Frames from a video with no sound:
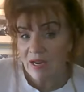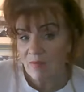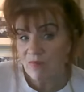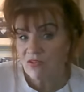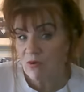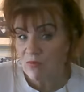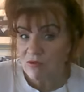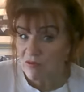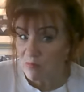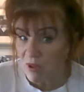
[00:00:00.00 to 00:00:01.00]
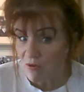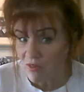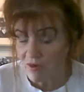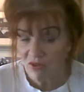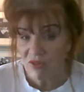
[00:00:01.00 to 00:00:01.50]
And so this is better
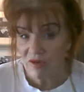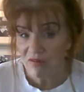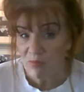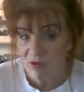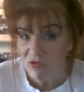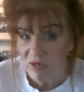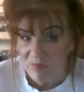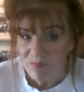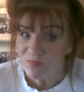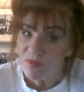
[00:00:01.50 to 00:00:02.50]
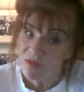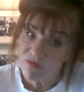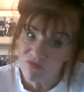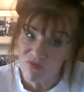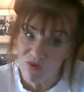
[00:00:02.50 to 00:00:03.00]
than nothing, especially
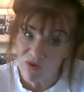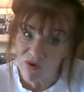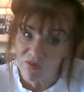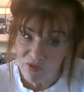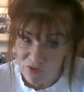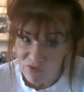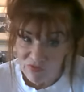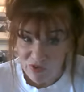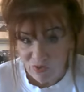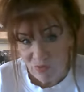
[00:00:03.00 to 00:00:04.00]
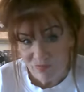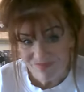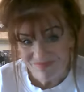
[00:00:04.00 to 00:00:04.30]
for those of you,